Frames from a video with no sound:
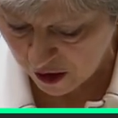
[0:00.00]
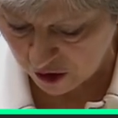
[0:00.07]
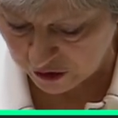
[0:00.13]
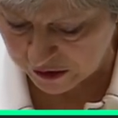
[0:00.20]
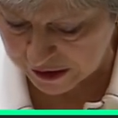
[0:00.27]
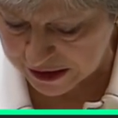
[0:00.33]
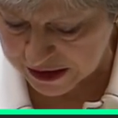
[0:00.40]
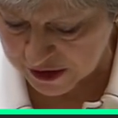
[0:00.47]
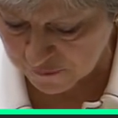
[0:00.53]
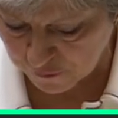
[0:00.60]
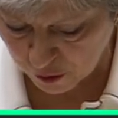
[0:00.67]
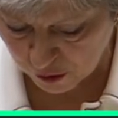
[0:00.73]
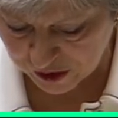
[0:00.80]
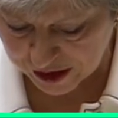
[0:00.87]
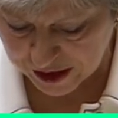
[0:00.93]
on at least
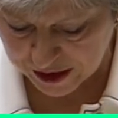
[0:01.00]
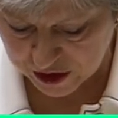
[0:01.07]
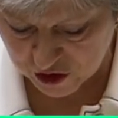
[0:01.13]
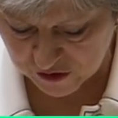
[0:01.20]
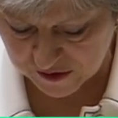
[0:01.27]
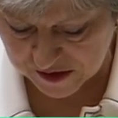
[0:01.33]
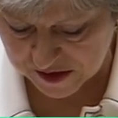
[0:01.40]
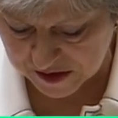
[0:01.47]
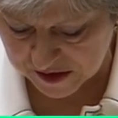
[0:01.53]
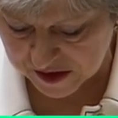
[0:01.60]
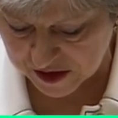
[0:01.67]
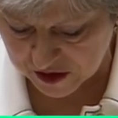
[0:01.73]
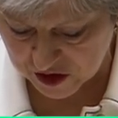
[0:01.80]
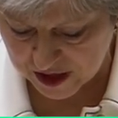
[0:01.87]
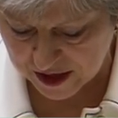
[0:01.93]
4 occasions since
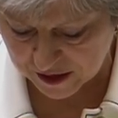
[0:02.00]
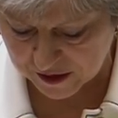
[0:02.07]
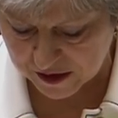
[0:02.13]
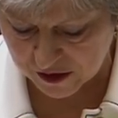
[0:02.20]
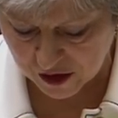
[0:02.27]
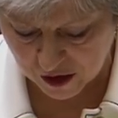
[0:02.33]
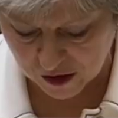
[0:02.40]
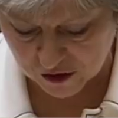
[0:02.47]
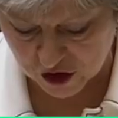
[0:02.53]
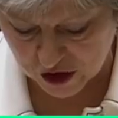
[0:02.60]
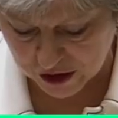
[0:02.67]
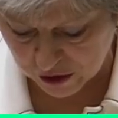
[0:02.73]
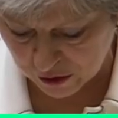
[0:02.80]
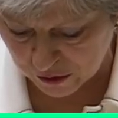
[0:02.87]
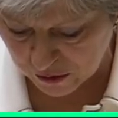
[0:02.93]
the attack in Khan
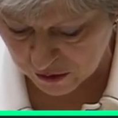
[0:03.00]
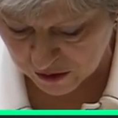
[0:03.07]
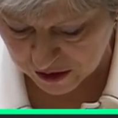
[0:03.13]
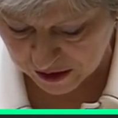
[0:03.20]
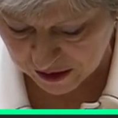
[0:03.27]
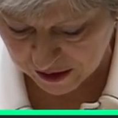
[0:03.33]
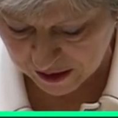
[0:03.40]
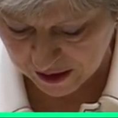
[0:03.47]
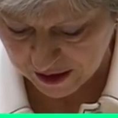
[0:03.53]
Sheikhoun,